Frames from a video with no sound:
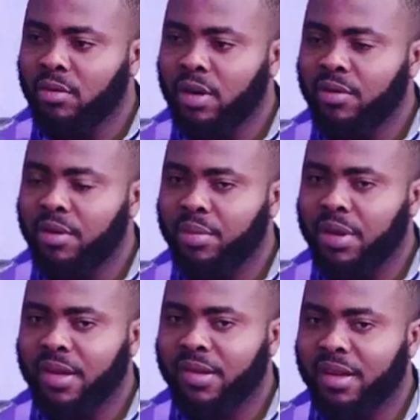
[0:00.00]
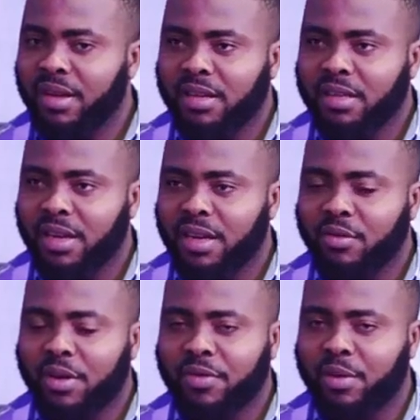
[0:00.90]
One
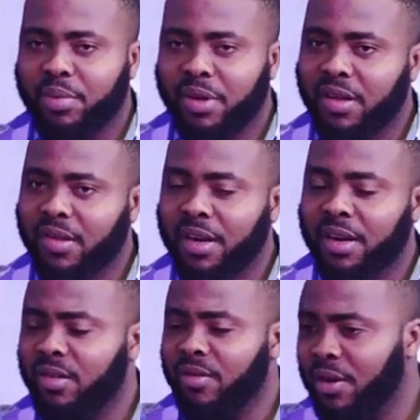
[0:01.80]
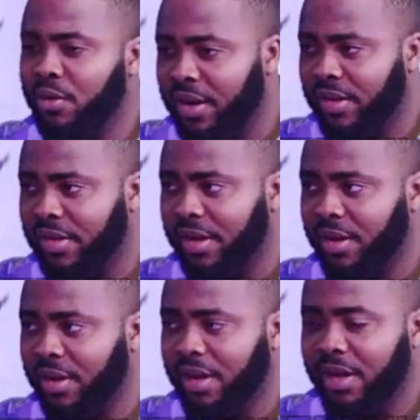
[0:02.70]
of the biggest ideas of the
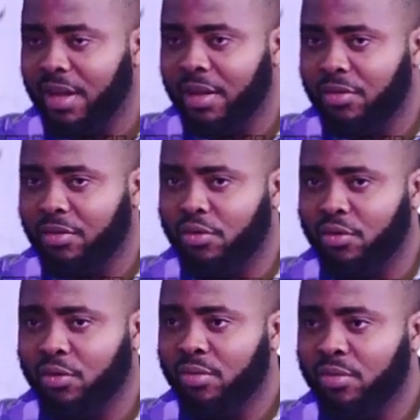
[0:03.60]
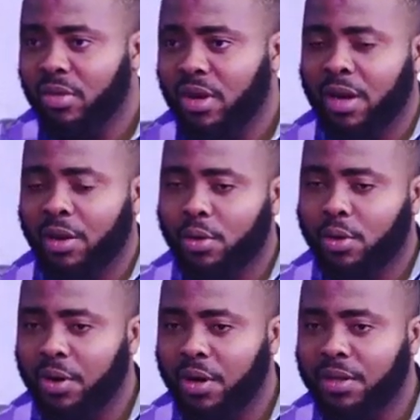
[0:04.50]
NYSC is to
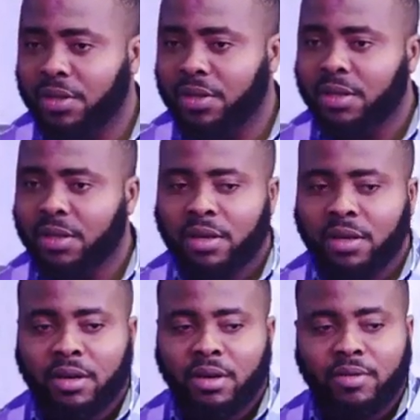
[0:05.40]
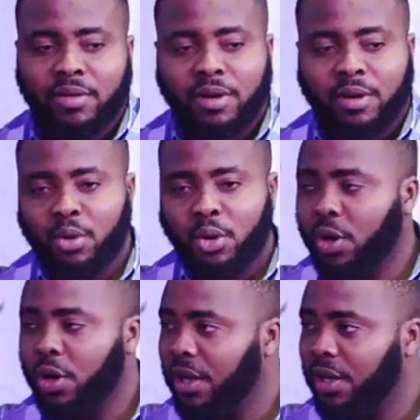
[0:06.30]
encourage
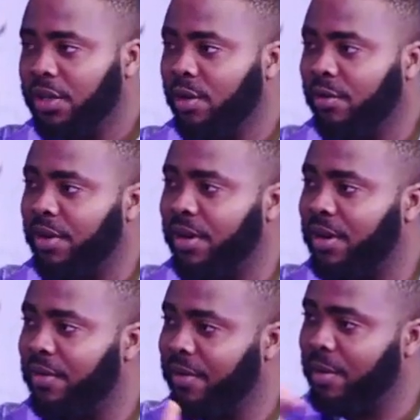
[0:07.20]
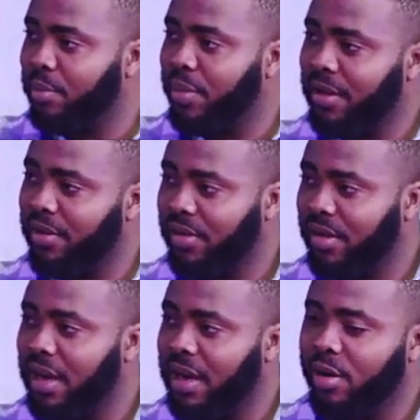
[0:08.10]
knowledge of the different parts
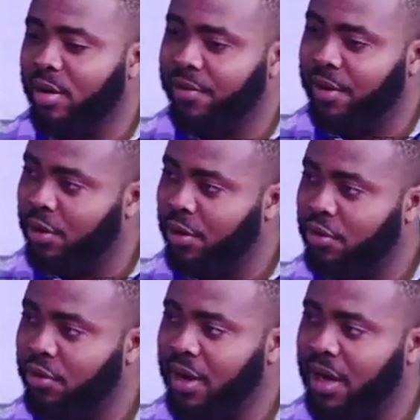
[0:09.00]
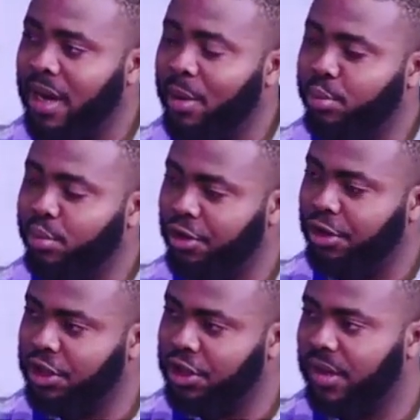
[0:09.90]
of the country and
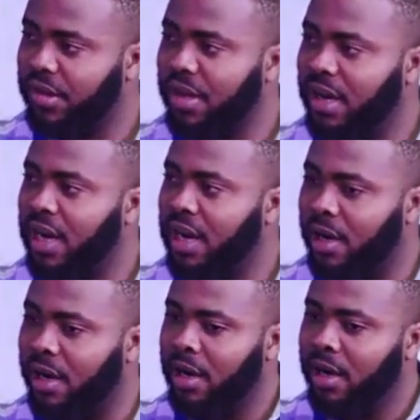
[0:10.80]
appreciate our,